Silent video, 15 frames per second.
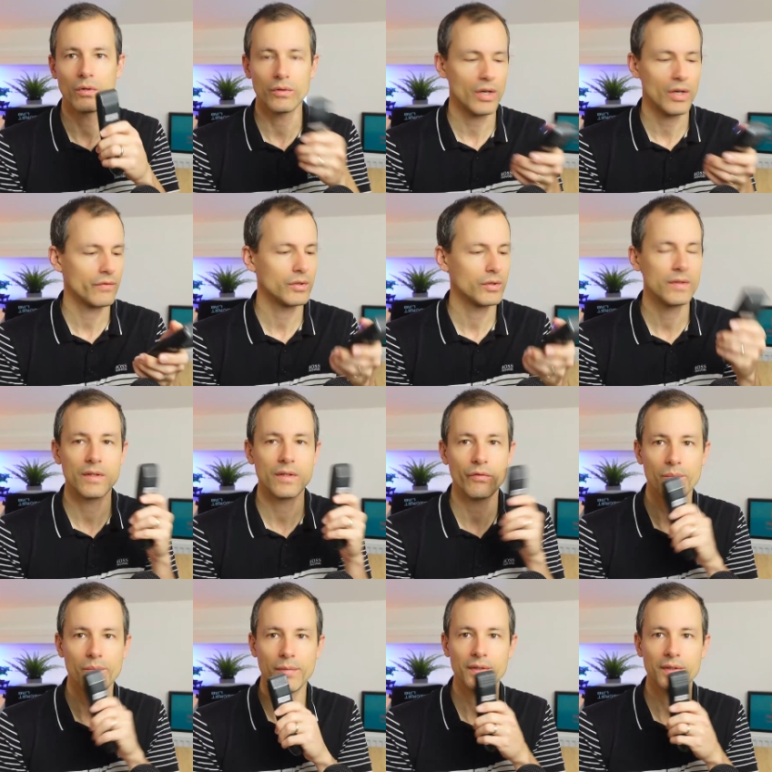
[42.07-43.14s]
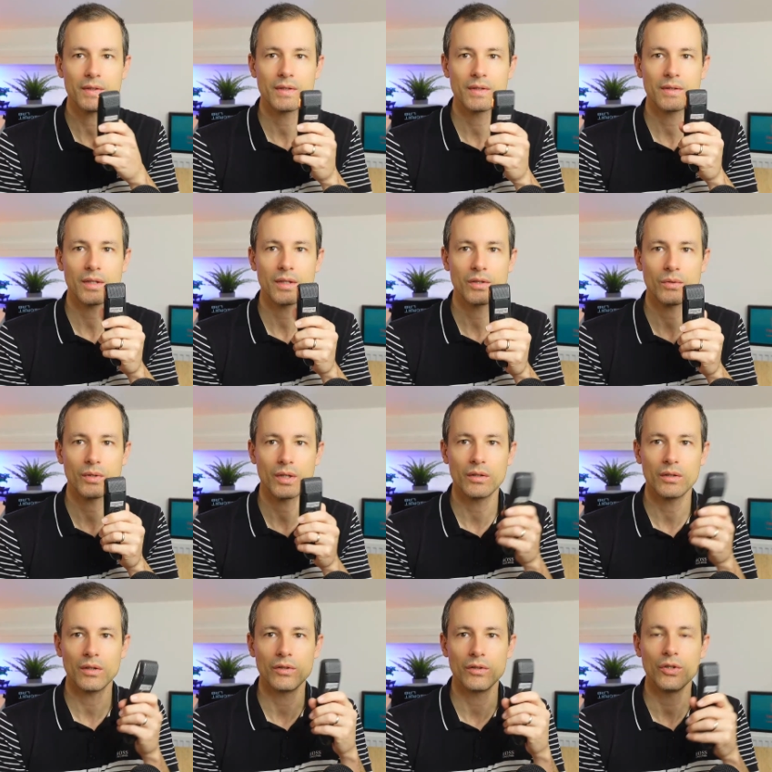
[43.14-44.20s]
You have these different buttons that you
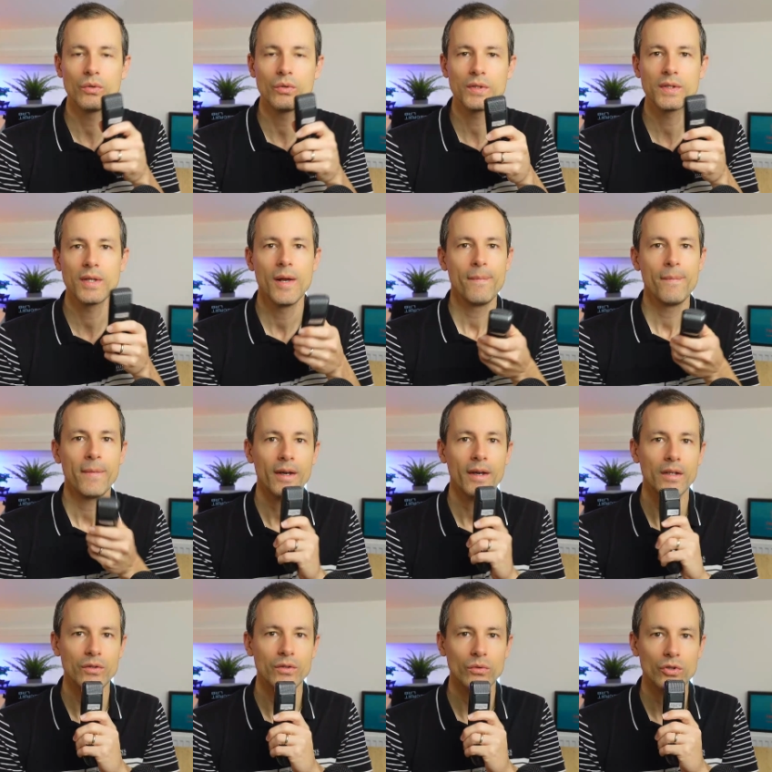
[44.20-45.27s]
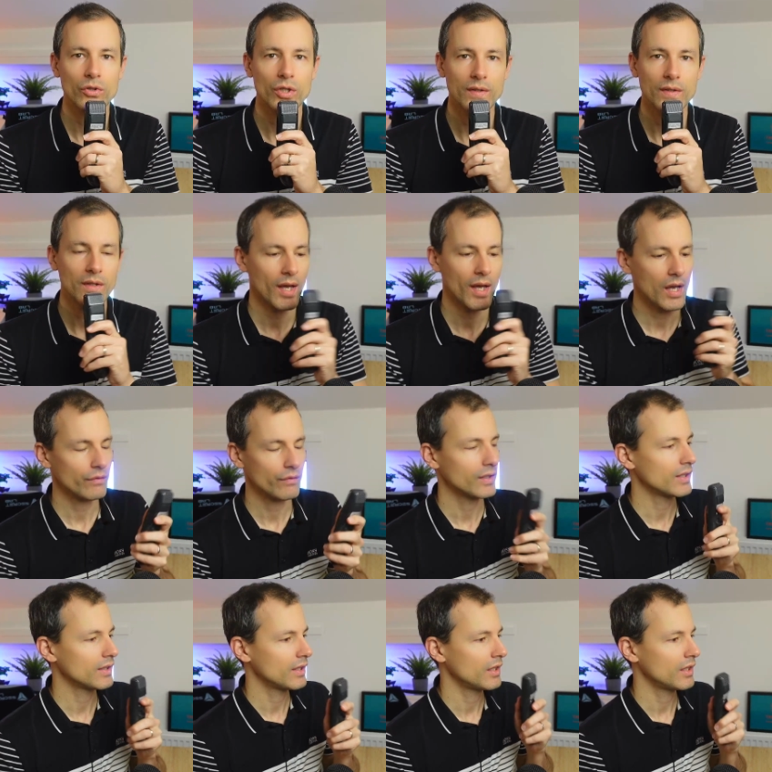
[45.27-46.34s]
can and uh, use, and you just have
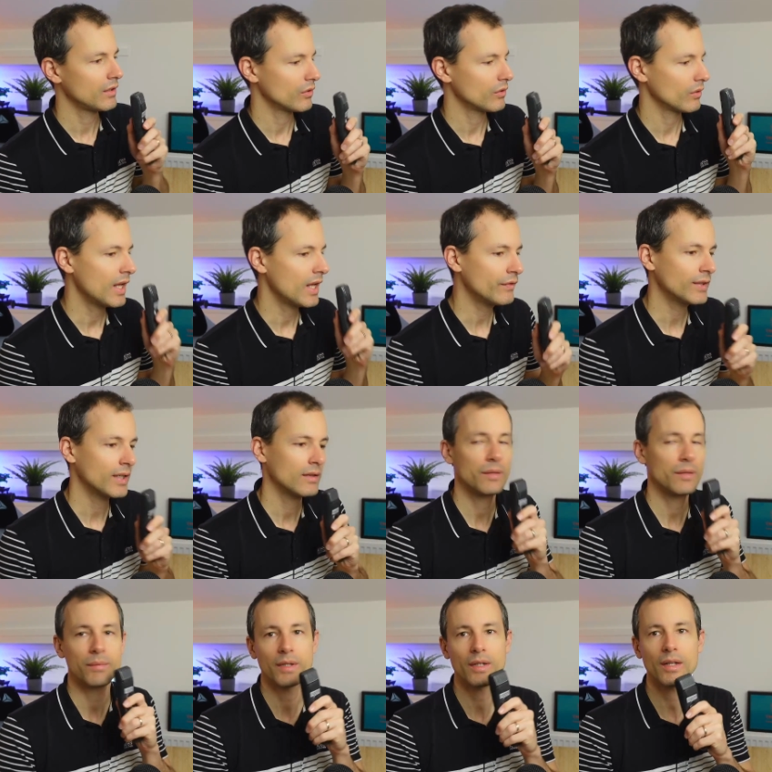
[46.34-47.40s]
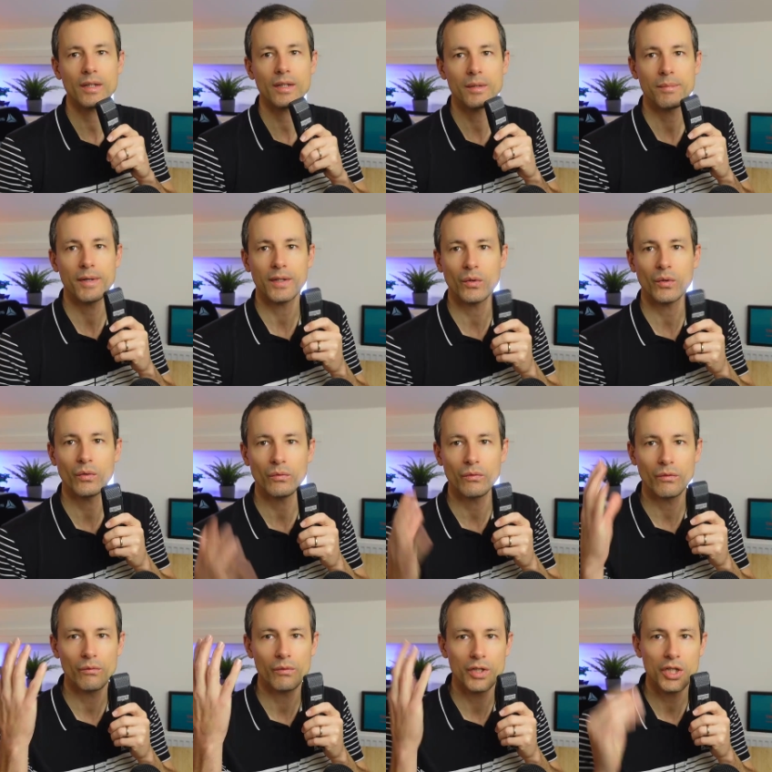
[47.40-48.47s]
it in your left hand typically, depending on
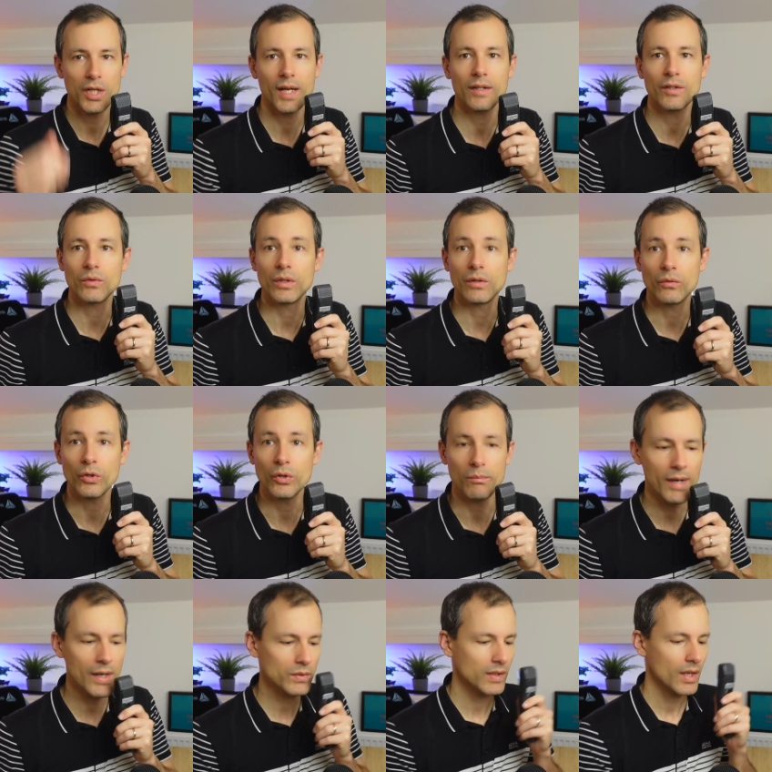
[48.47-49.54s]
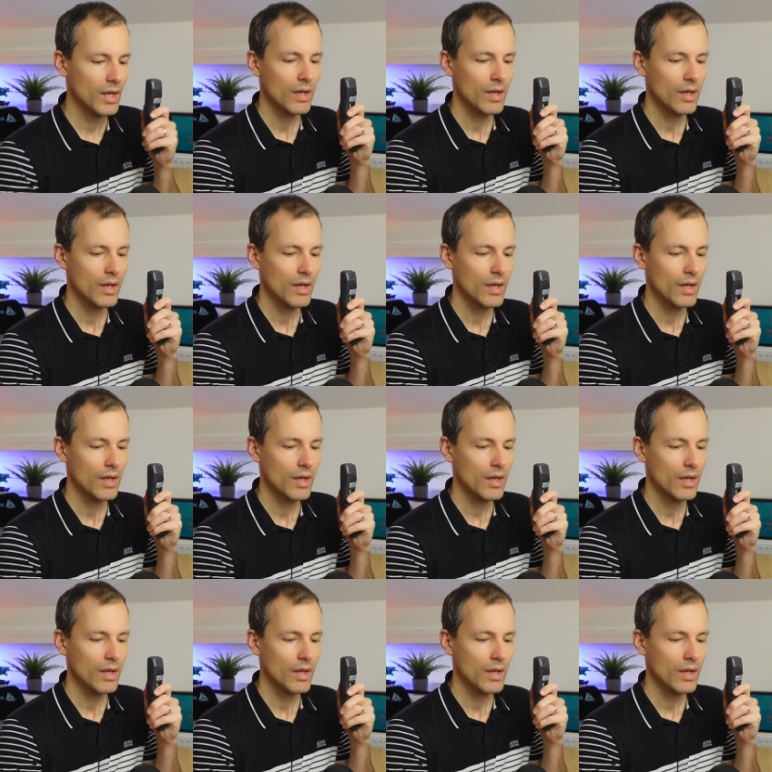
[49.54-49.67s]
which hand you need for your mouse.